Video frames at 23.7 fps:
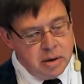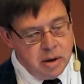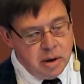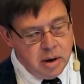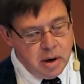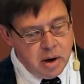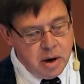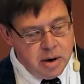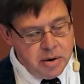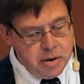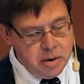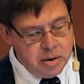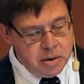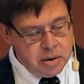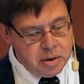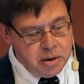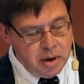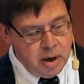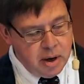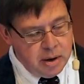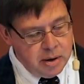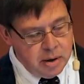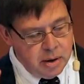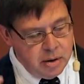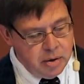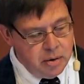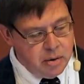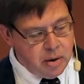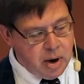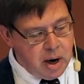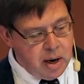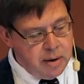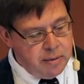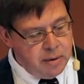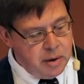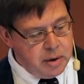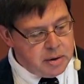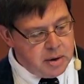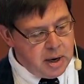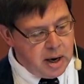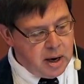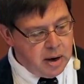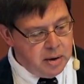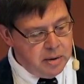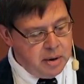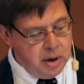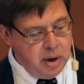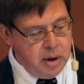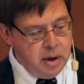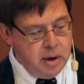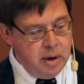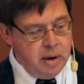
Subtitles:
to understand and drive this down.